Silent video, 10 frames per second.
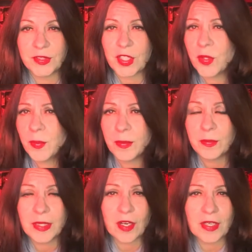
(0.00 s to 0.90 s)
So
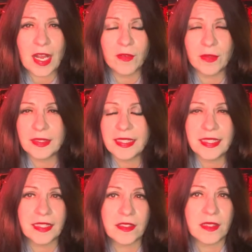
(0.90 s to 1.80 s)
we are now
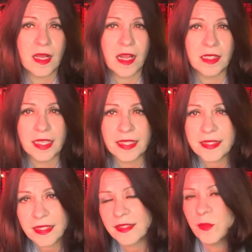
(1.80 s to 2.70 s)
leading into the holiday
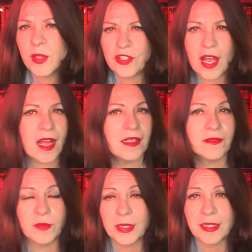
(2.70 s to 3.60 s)
season, which I
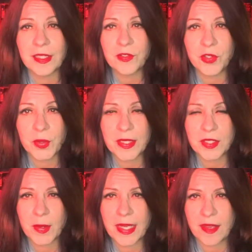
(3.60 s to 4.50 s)
really enjoy.
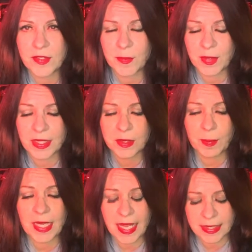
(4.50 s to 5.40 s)
So I have some things
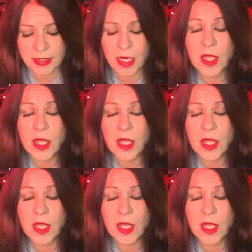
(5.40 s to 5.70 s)
planned.